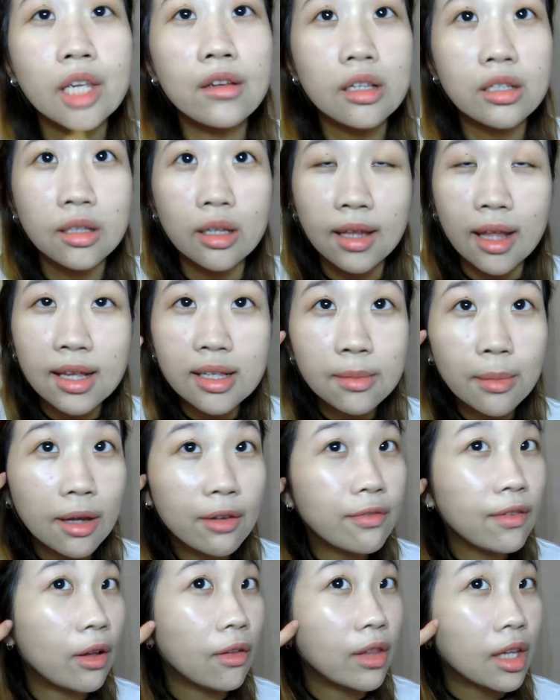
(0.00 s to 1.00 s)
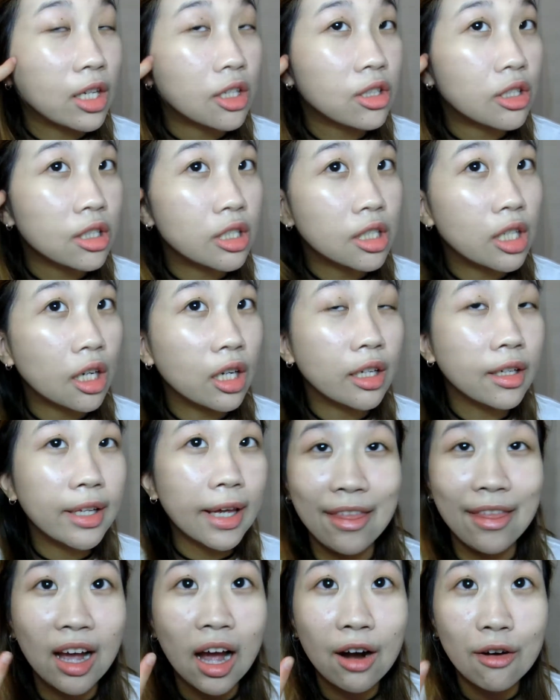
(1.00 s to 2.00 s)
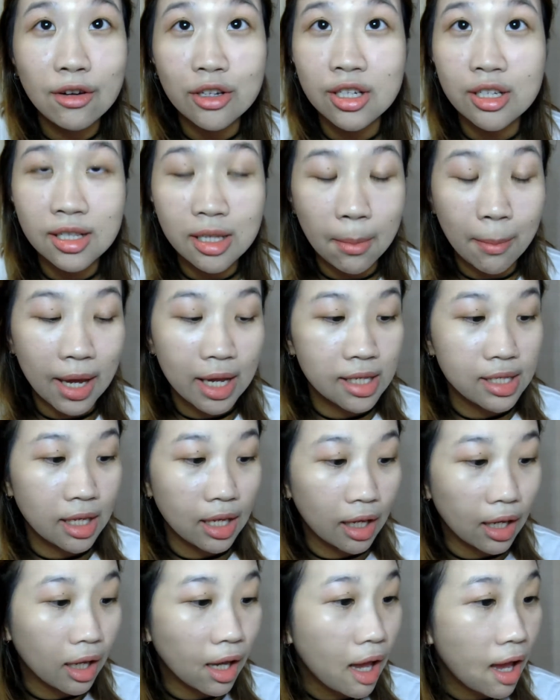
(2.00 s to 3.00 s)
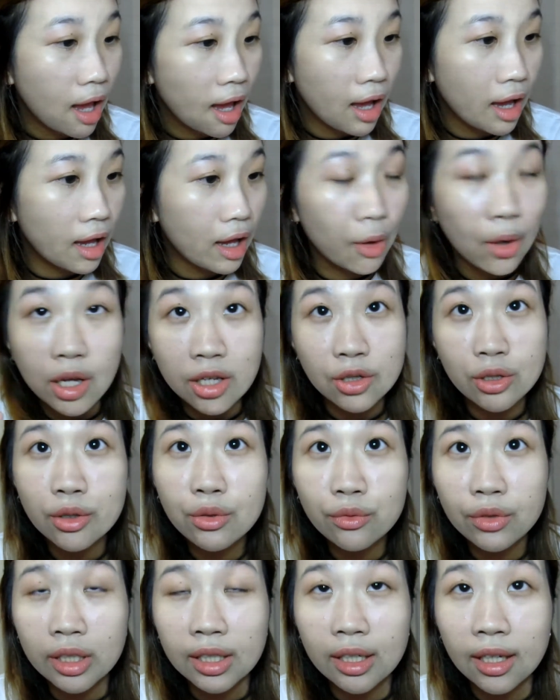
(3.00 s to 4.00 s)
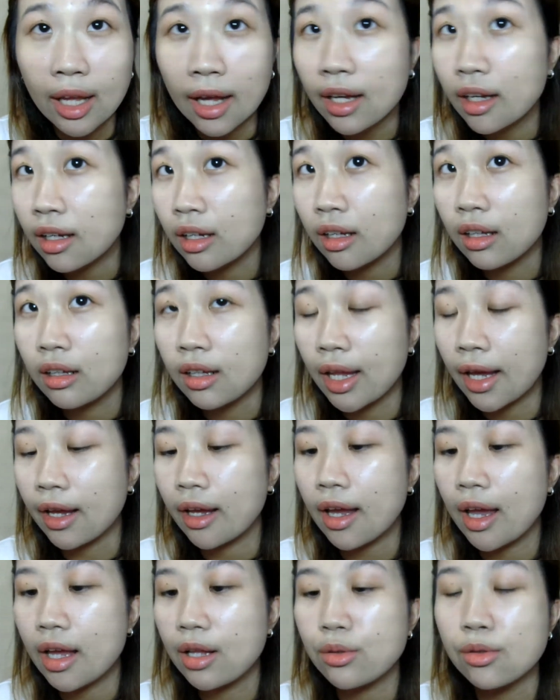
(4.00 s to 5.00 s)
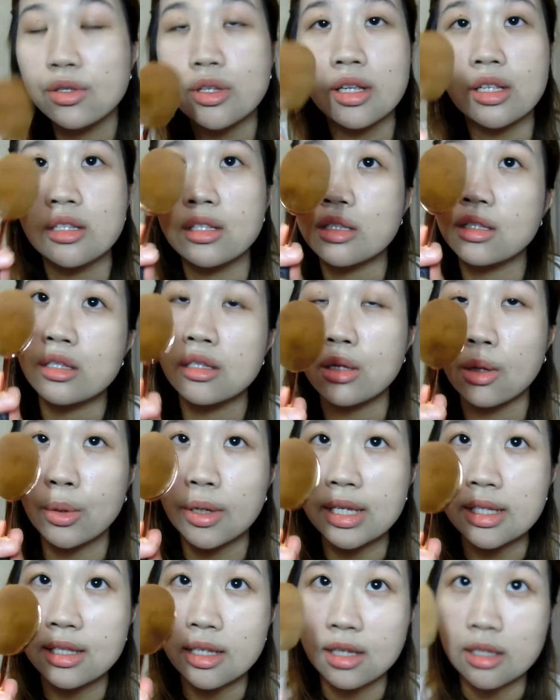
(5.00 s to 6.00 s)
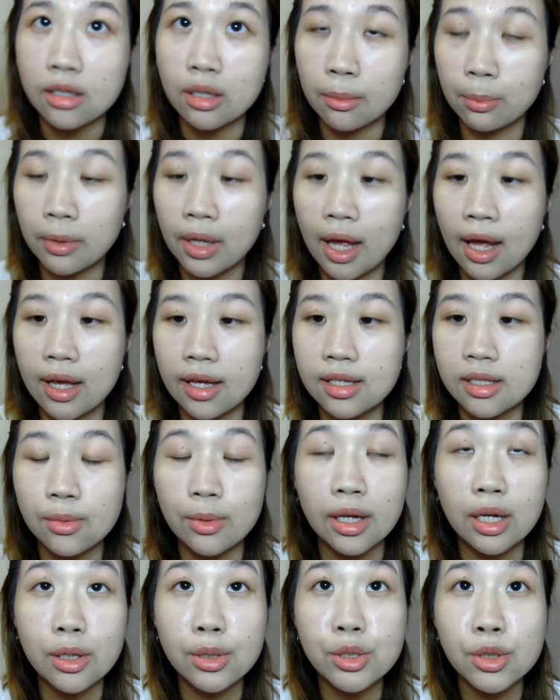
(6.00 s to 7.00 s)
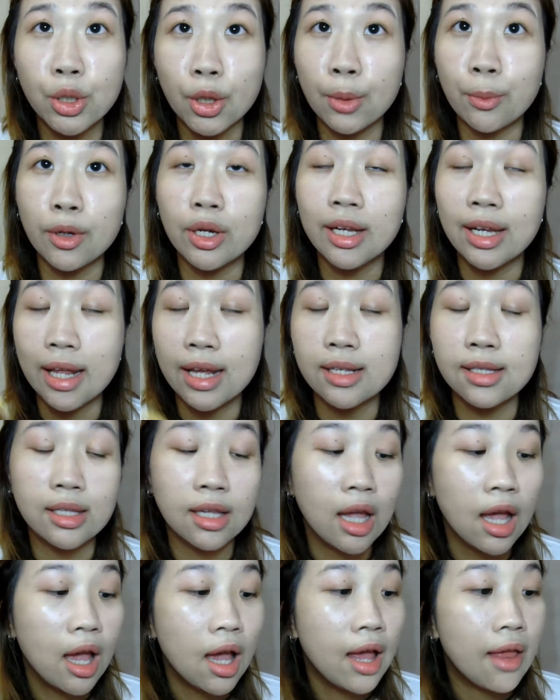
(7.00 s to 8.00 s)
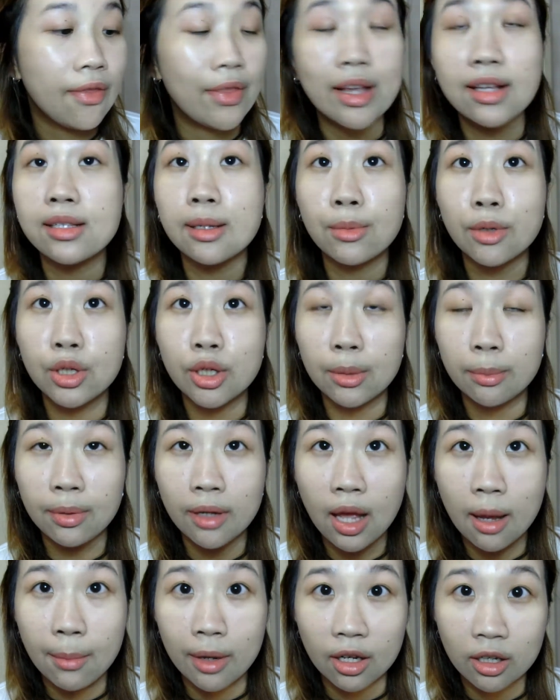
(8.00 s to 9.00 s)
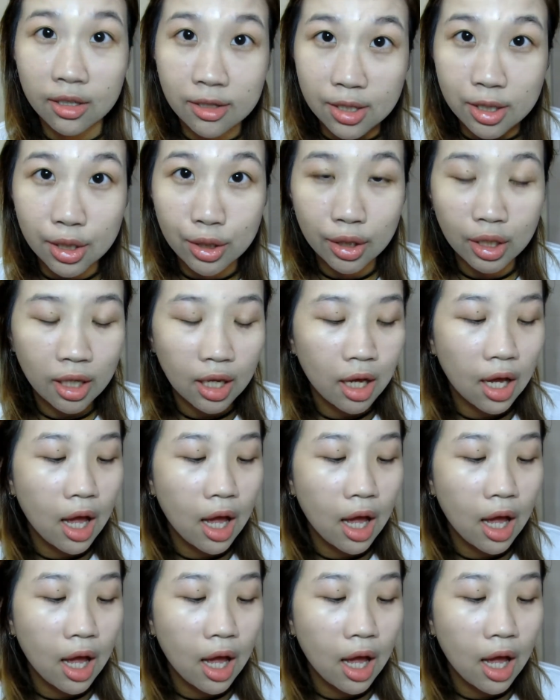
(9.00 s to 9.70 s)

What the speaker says: So that's my foundation done. The coverage is amazing. I actually really like it. And also it's so easy to apply as well. So I'm going next I'm going to apply my concealer,